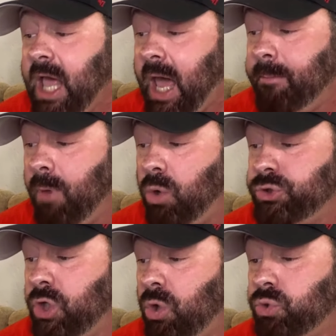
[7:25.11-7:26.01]
and
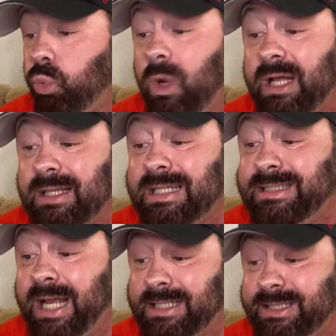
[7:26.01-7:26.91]
Mojo's
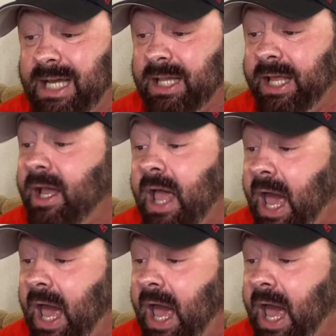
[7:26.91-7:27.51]
realistic selling